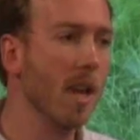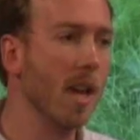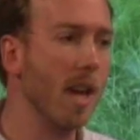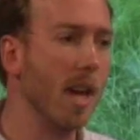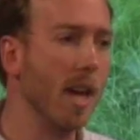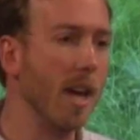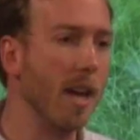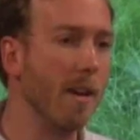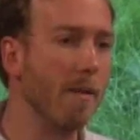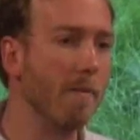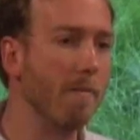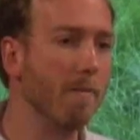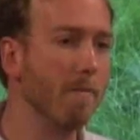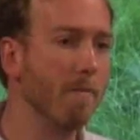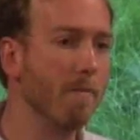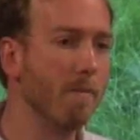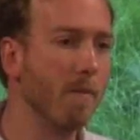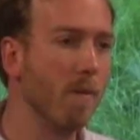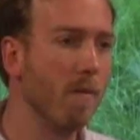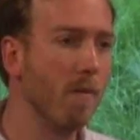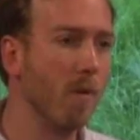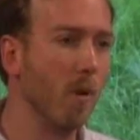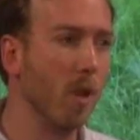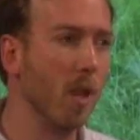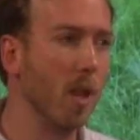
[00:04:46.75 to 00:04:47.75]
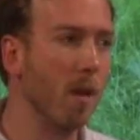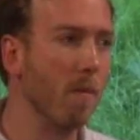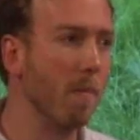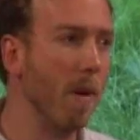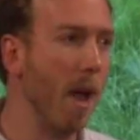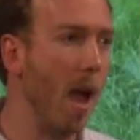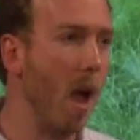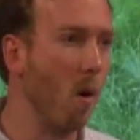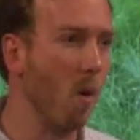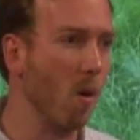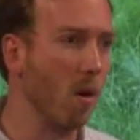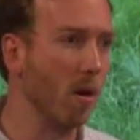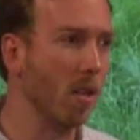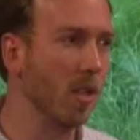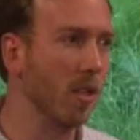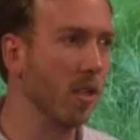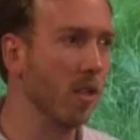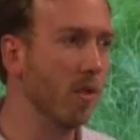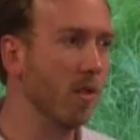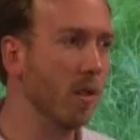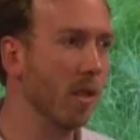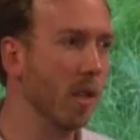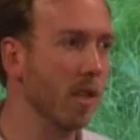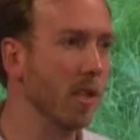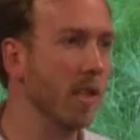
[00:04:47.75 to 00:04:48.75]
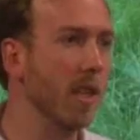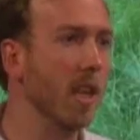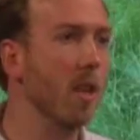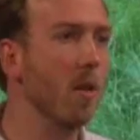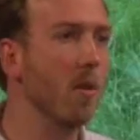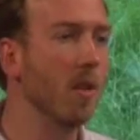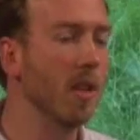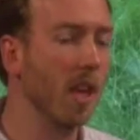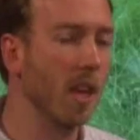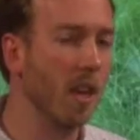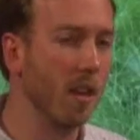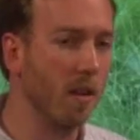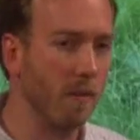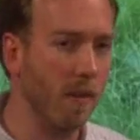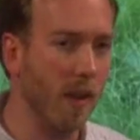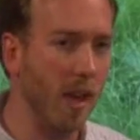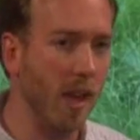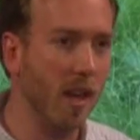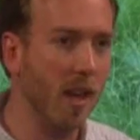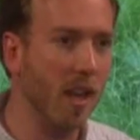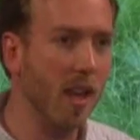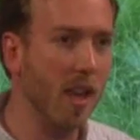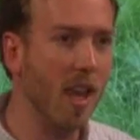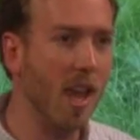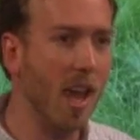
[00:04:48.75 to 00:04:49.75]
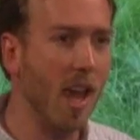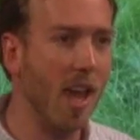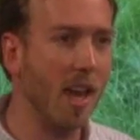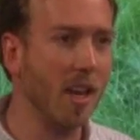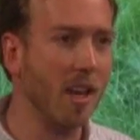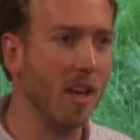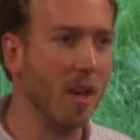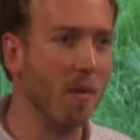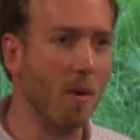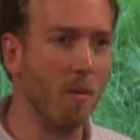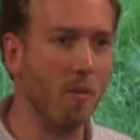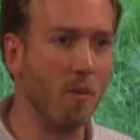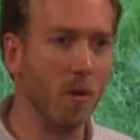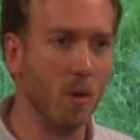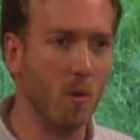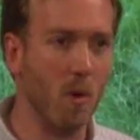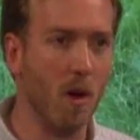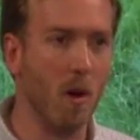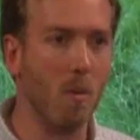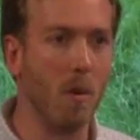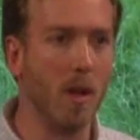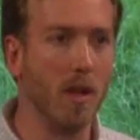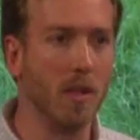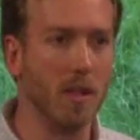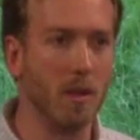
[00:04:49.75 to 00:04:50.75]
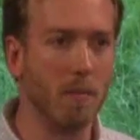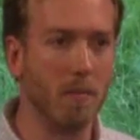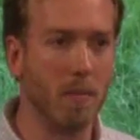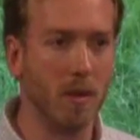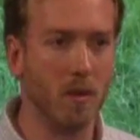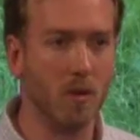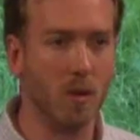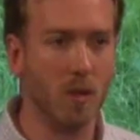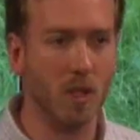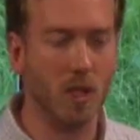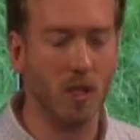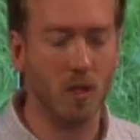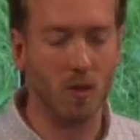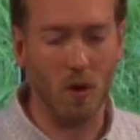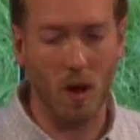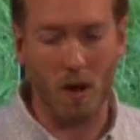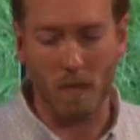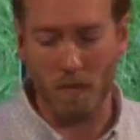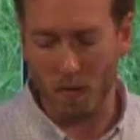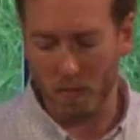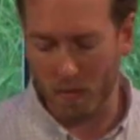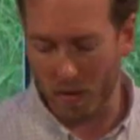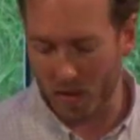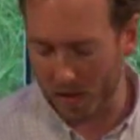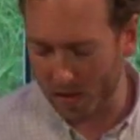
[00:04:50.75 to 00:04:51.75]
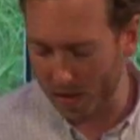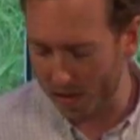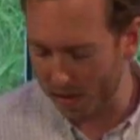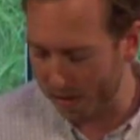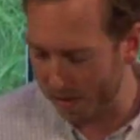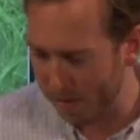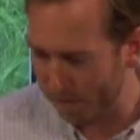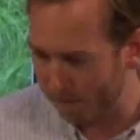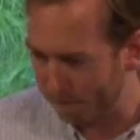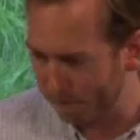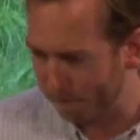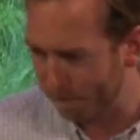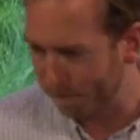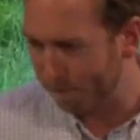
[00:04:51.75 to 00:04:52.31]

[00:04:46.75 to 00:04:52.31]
um, fully empowered to continue to innovate and come up with great ways that Pinterest can drive your business.